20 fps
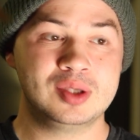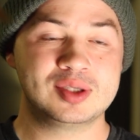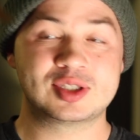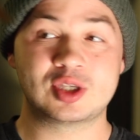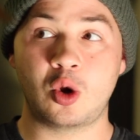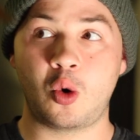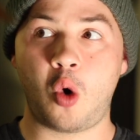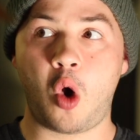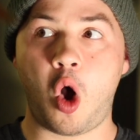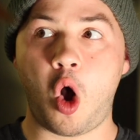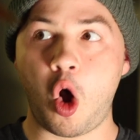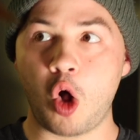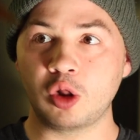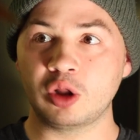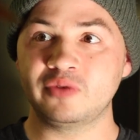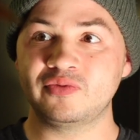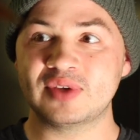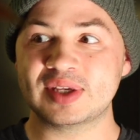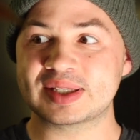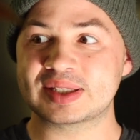So all
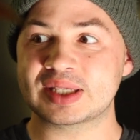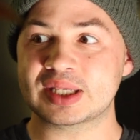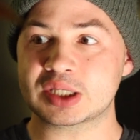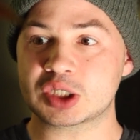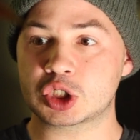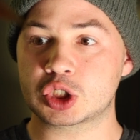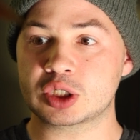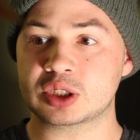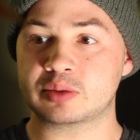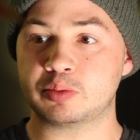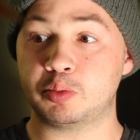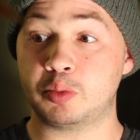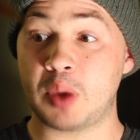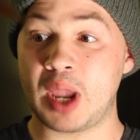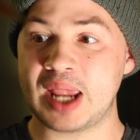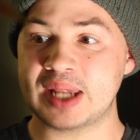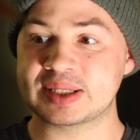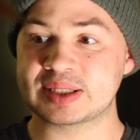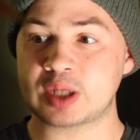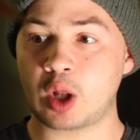of this is just
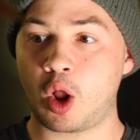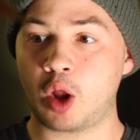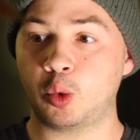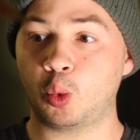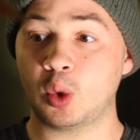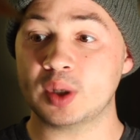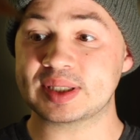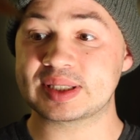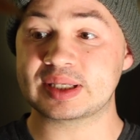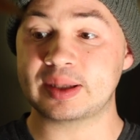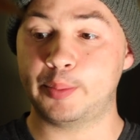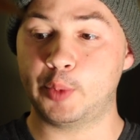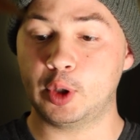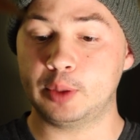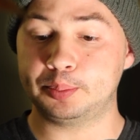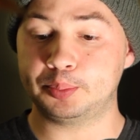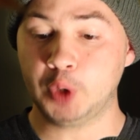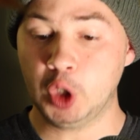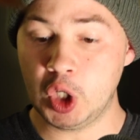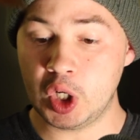based on what
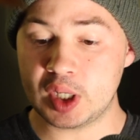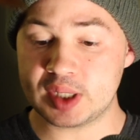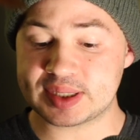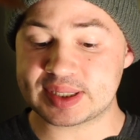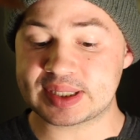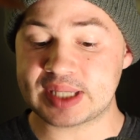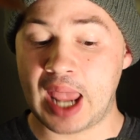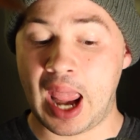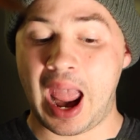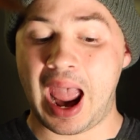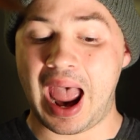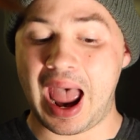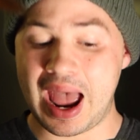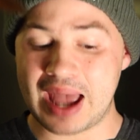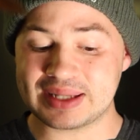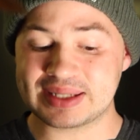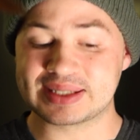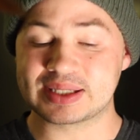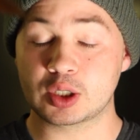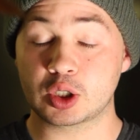someone puts
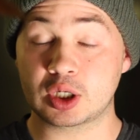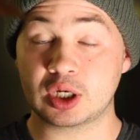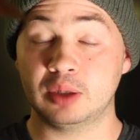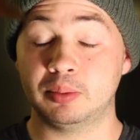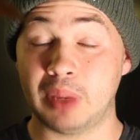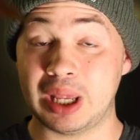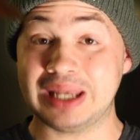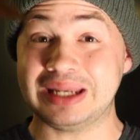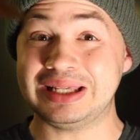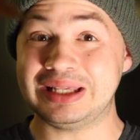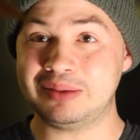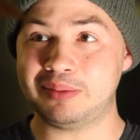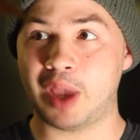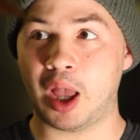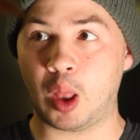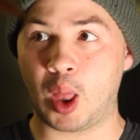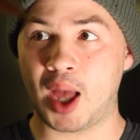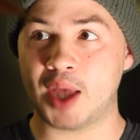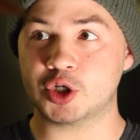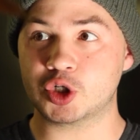as their commit
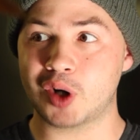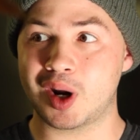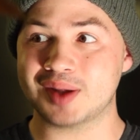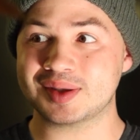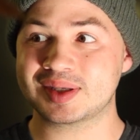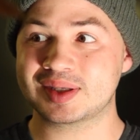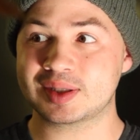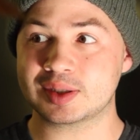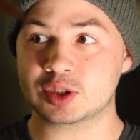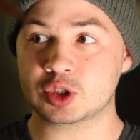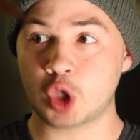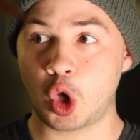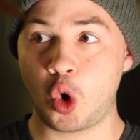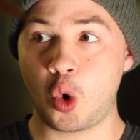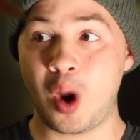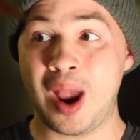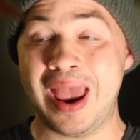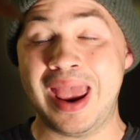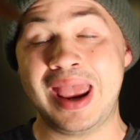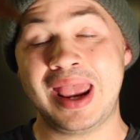email address.
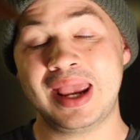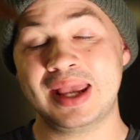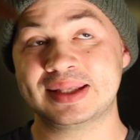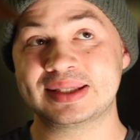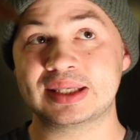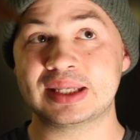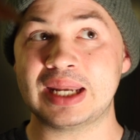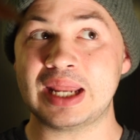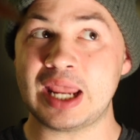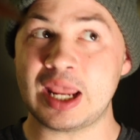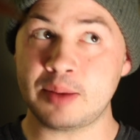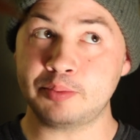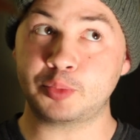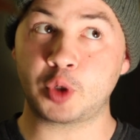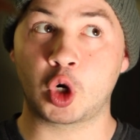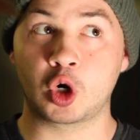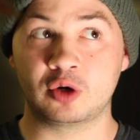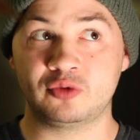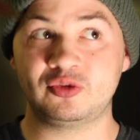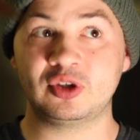So it's an
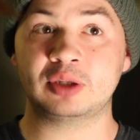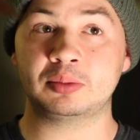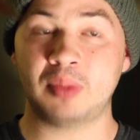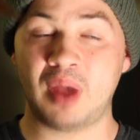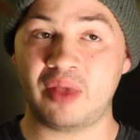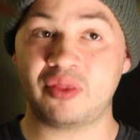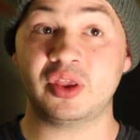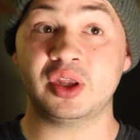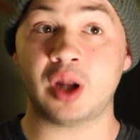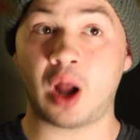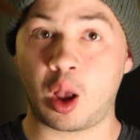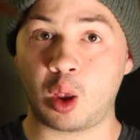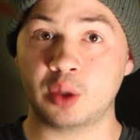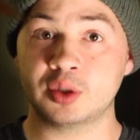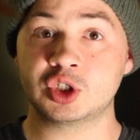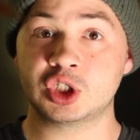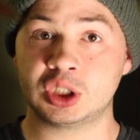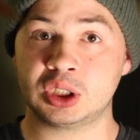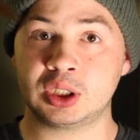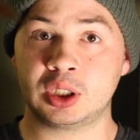imperfect
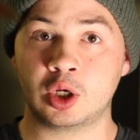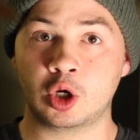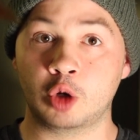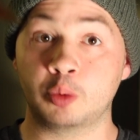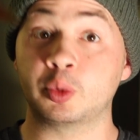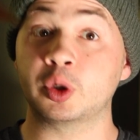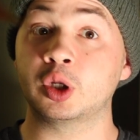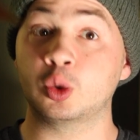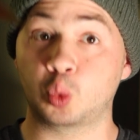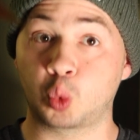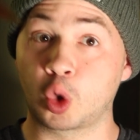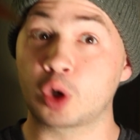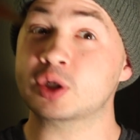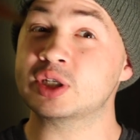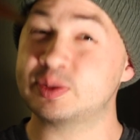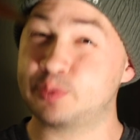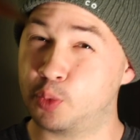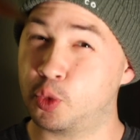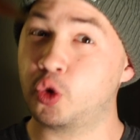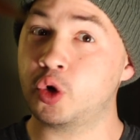methodology here, but it
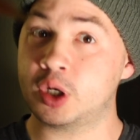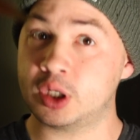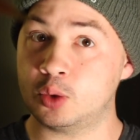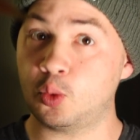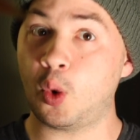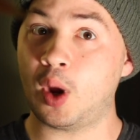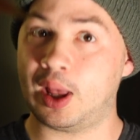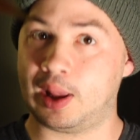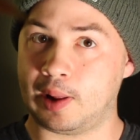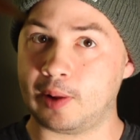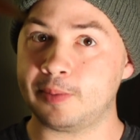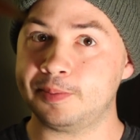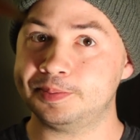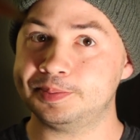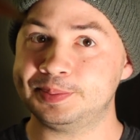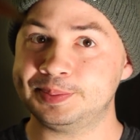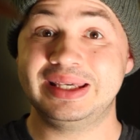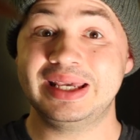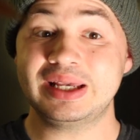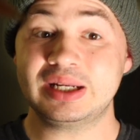works pretty well.
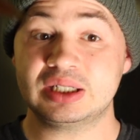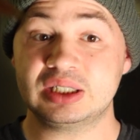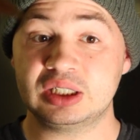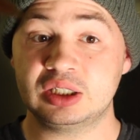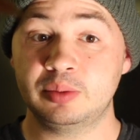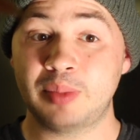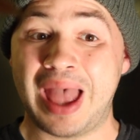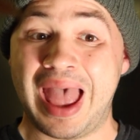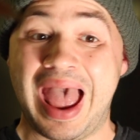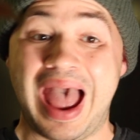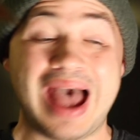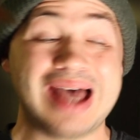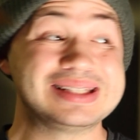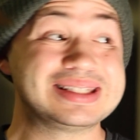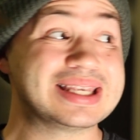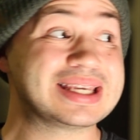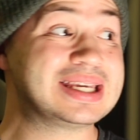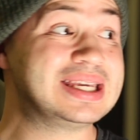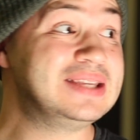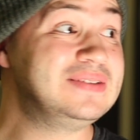GitHub
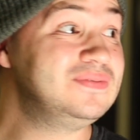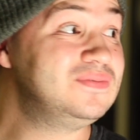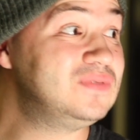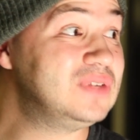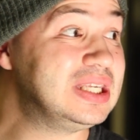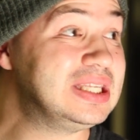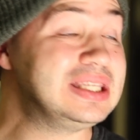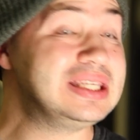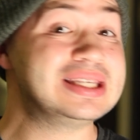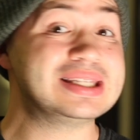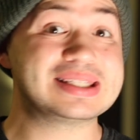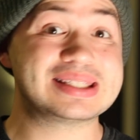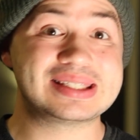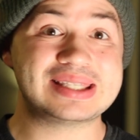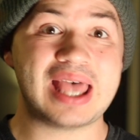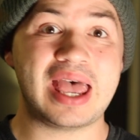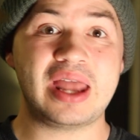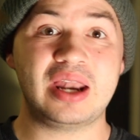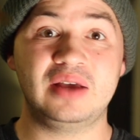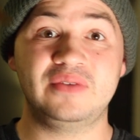has a convenient
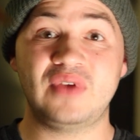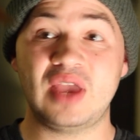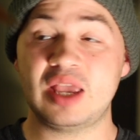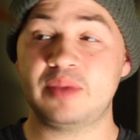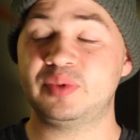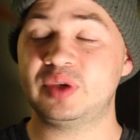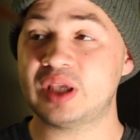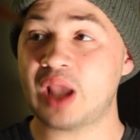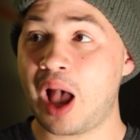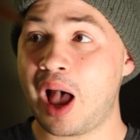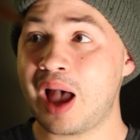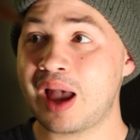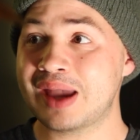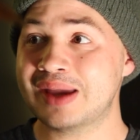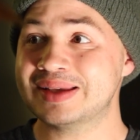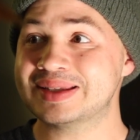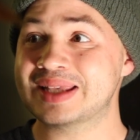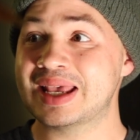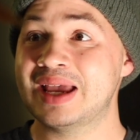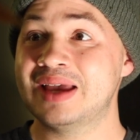set of
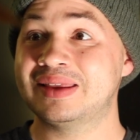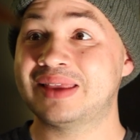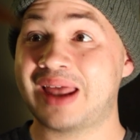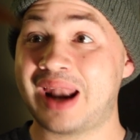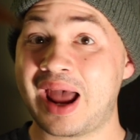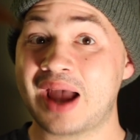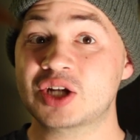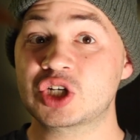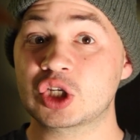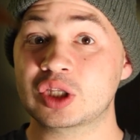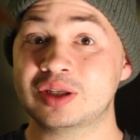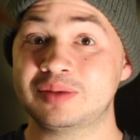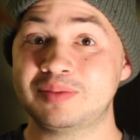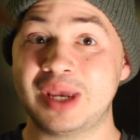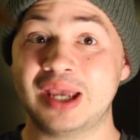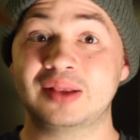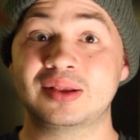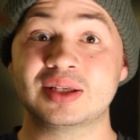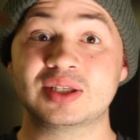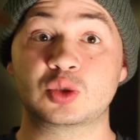APIs that actually
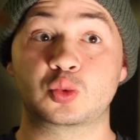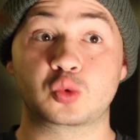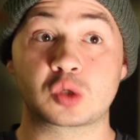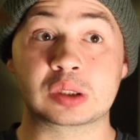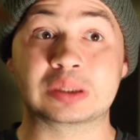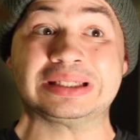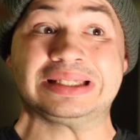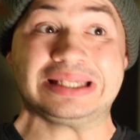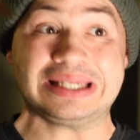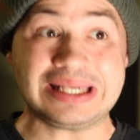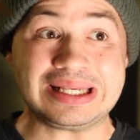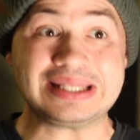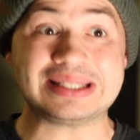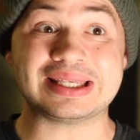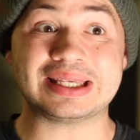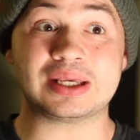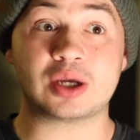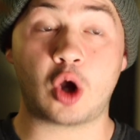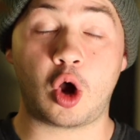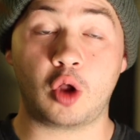make this really
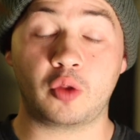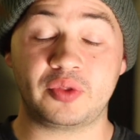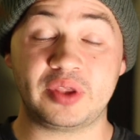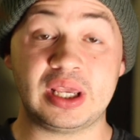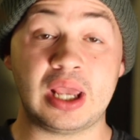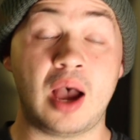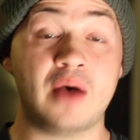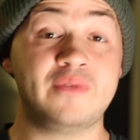easy, called the